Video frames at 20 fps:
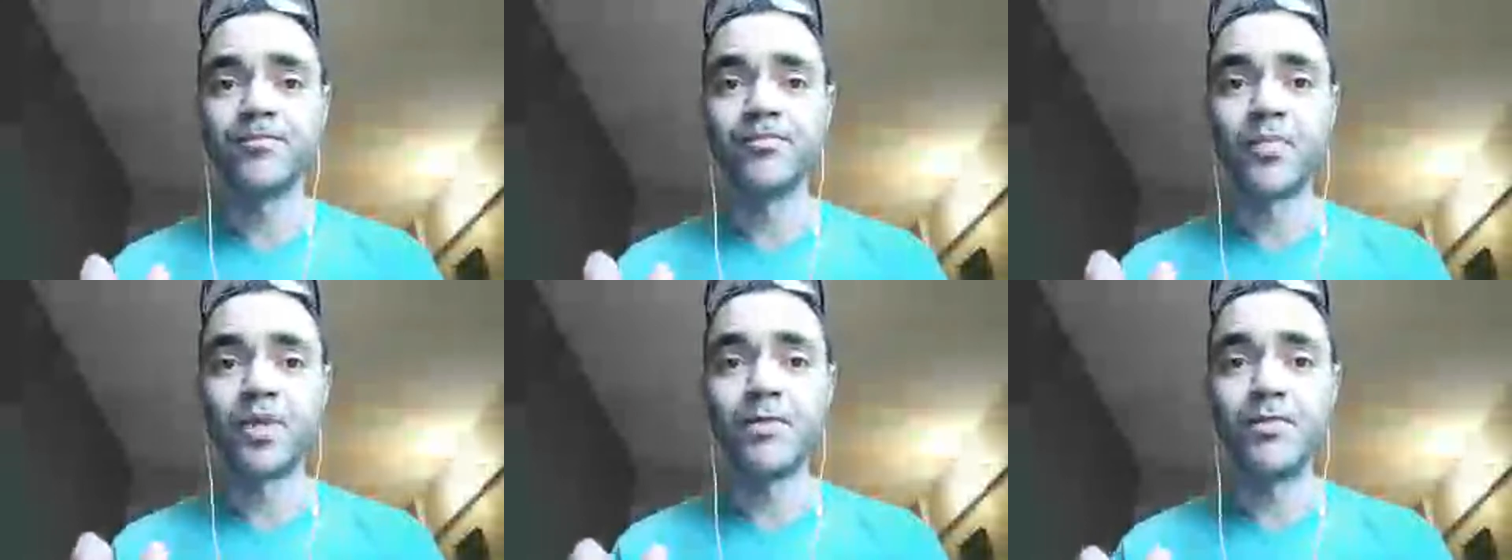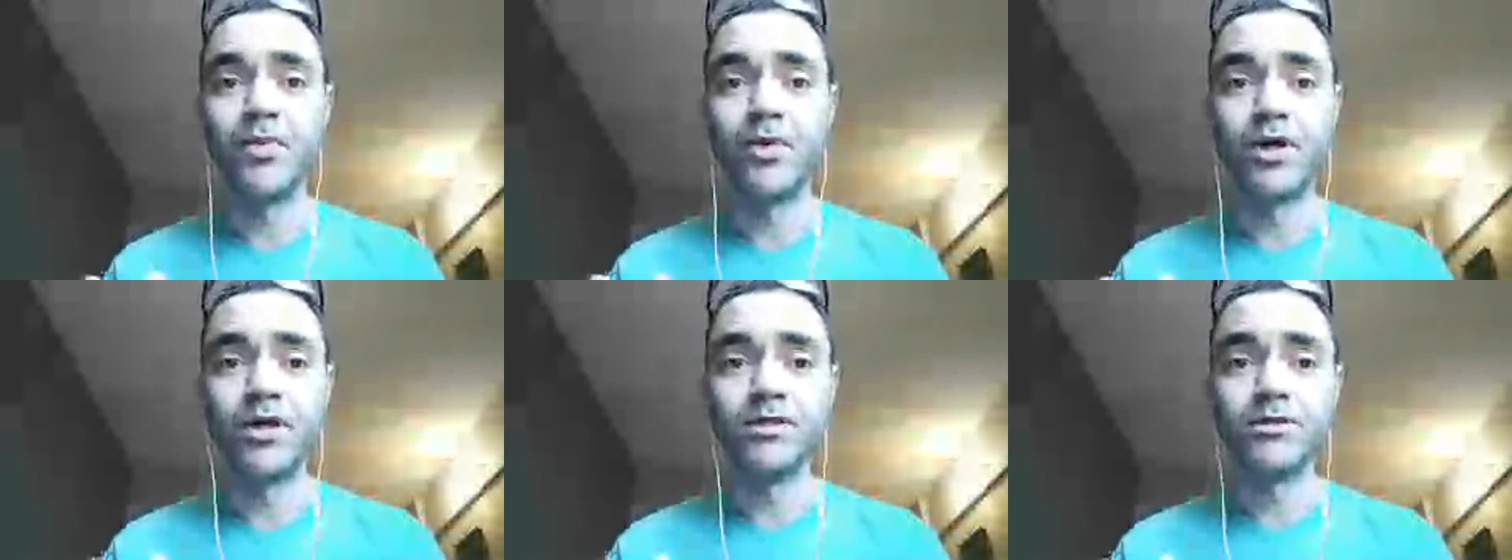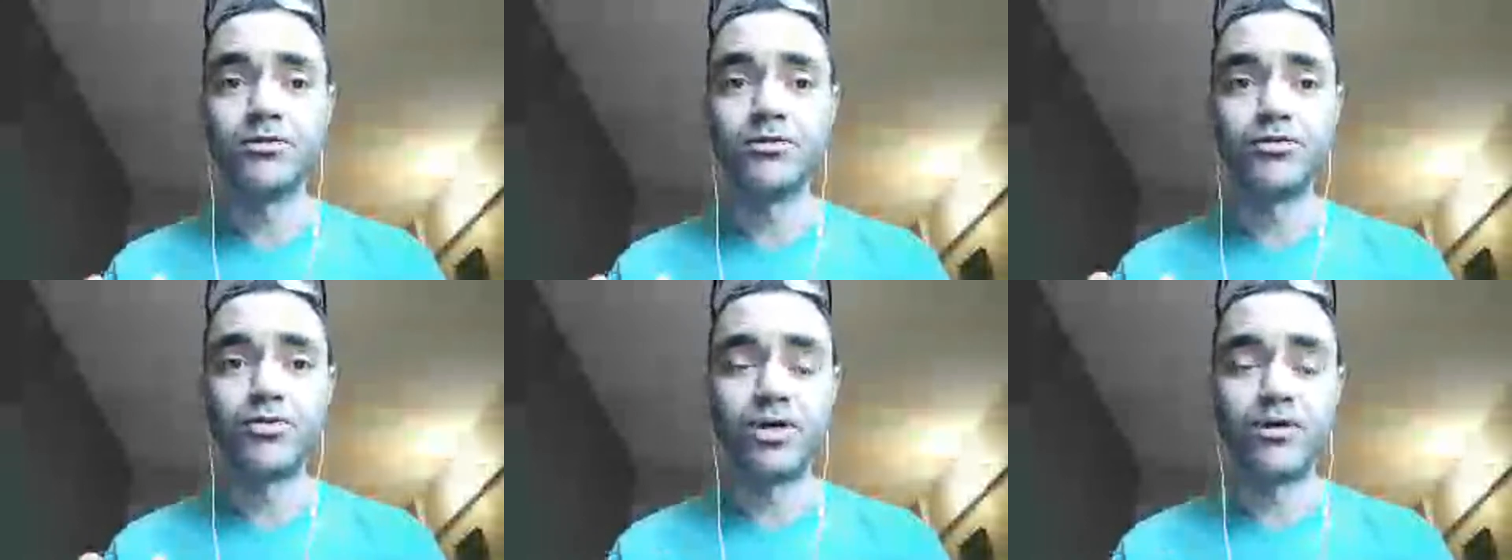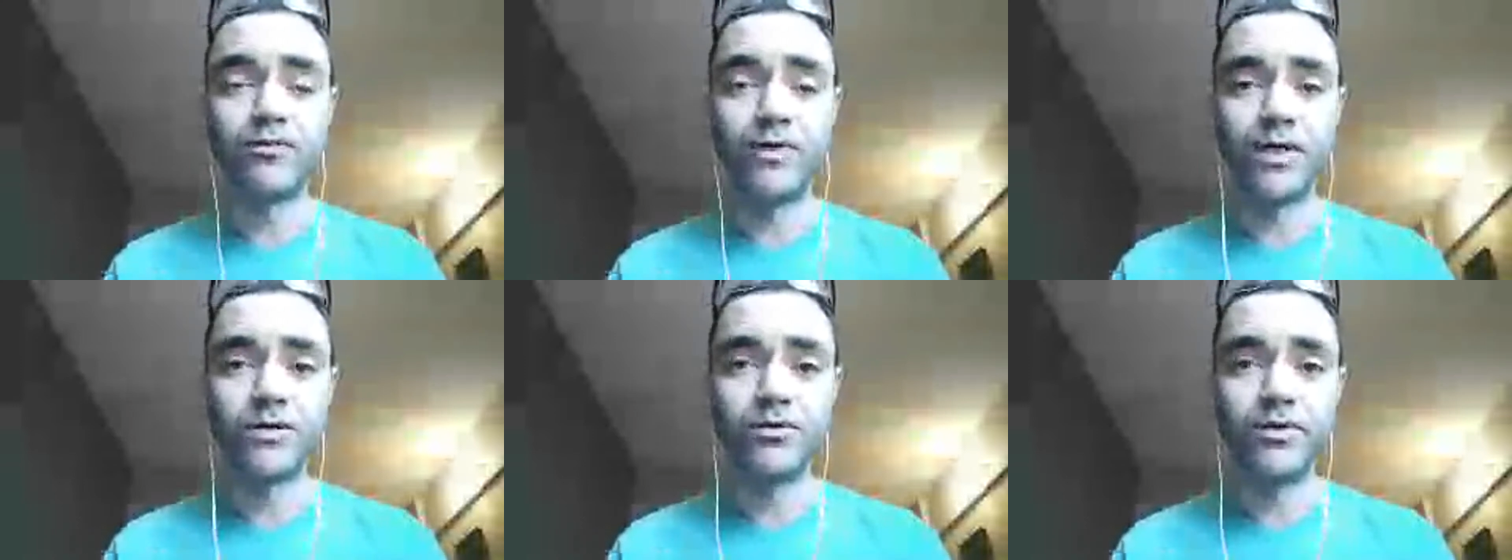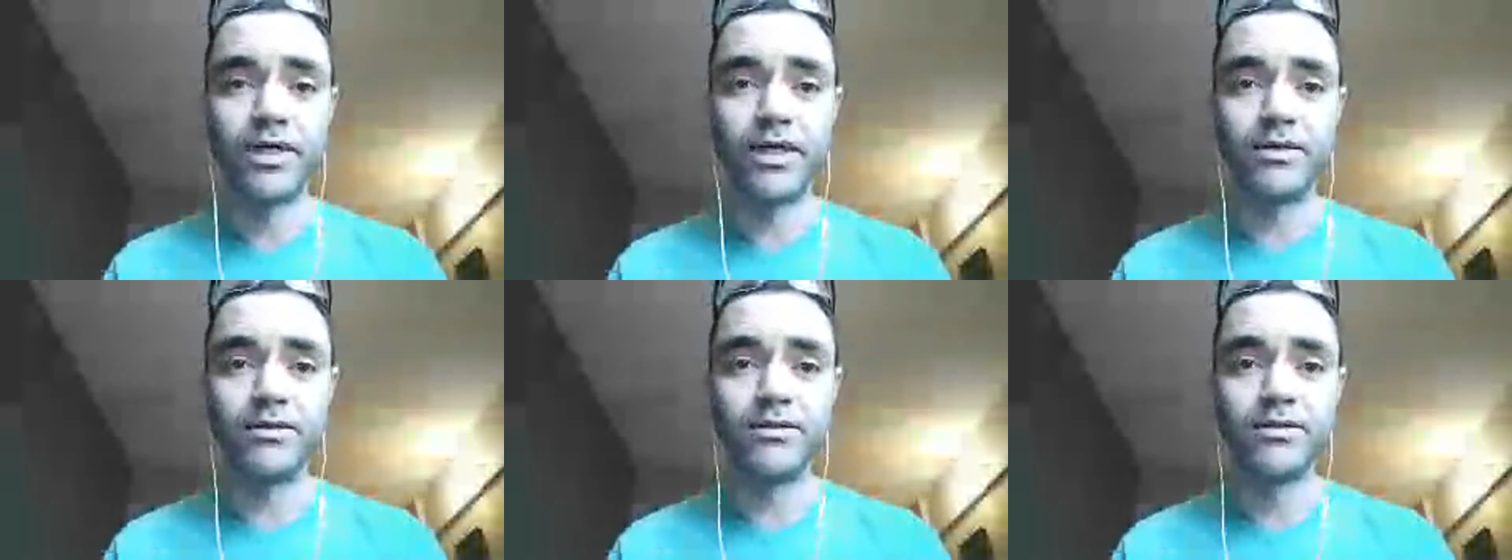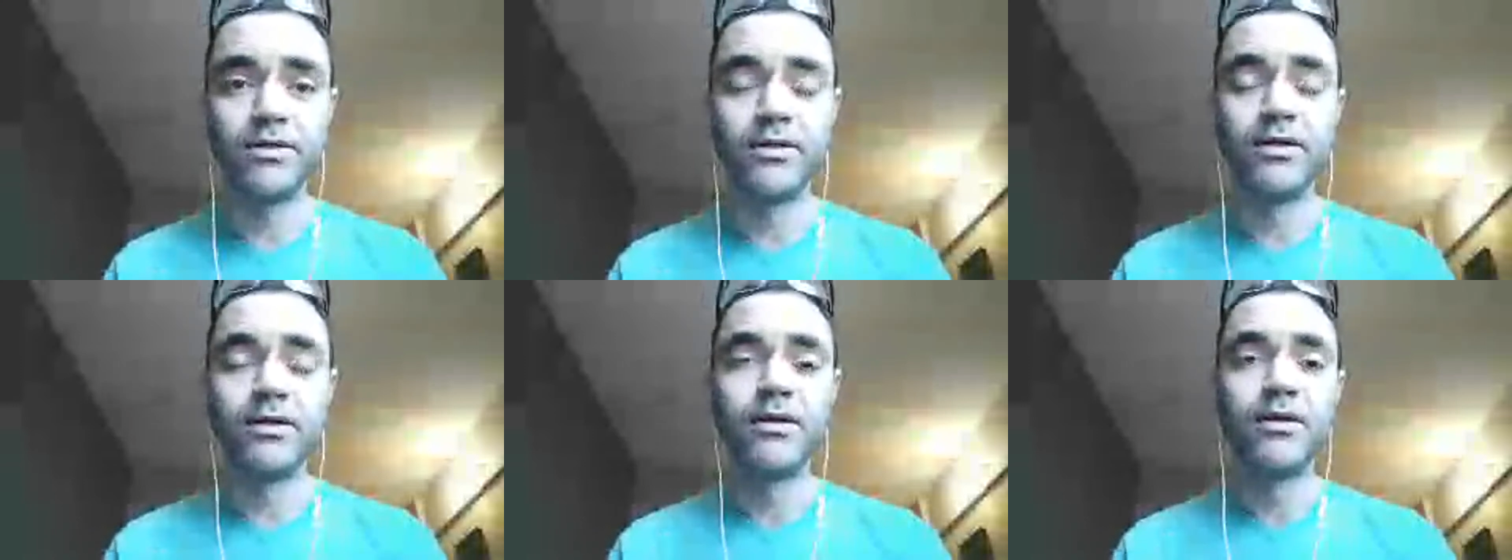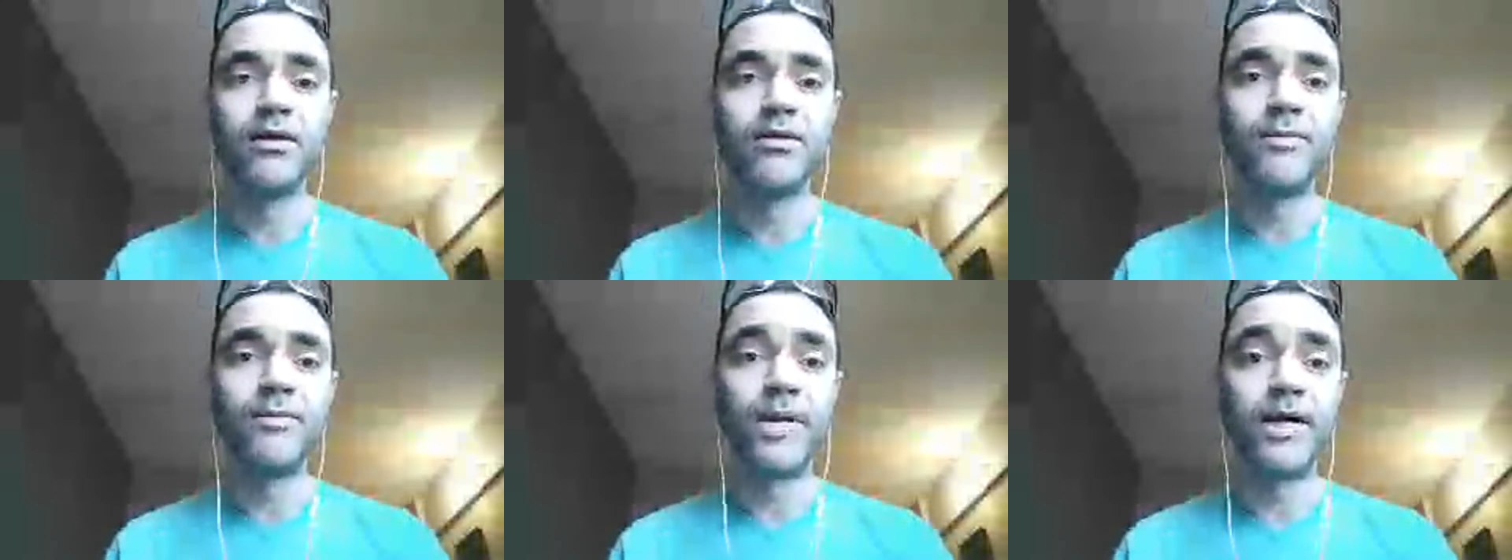point to evaluate.
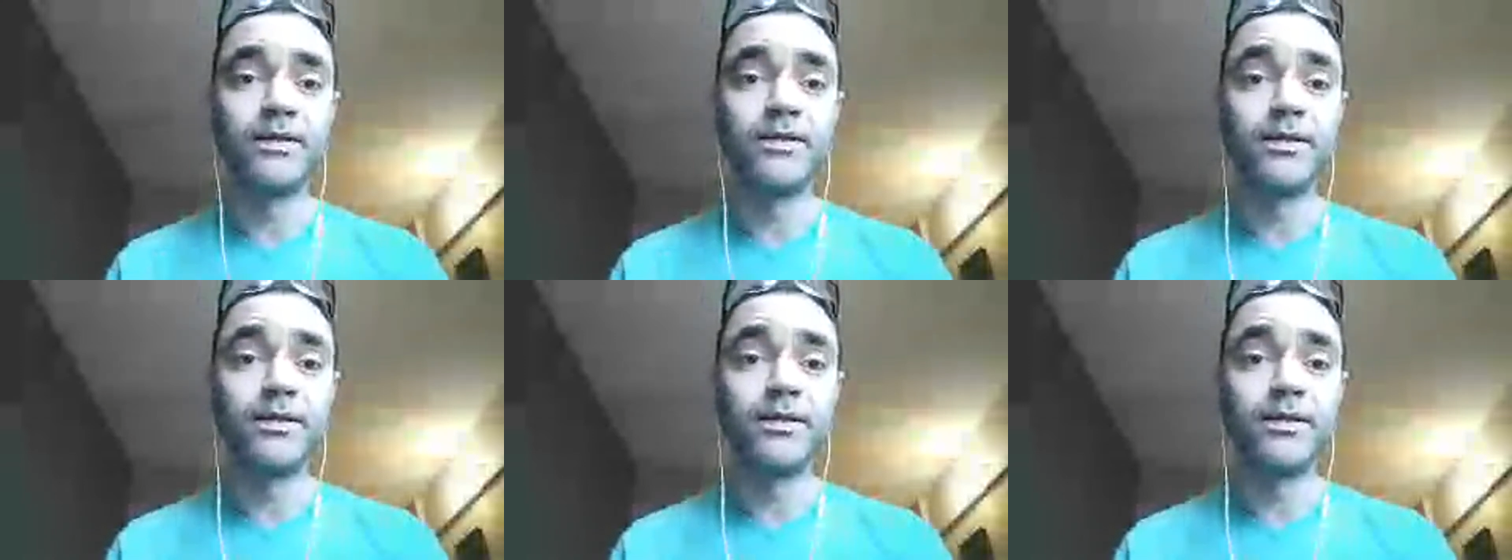But he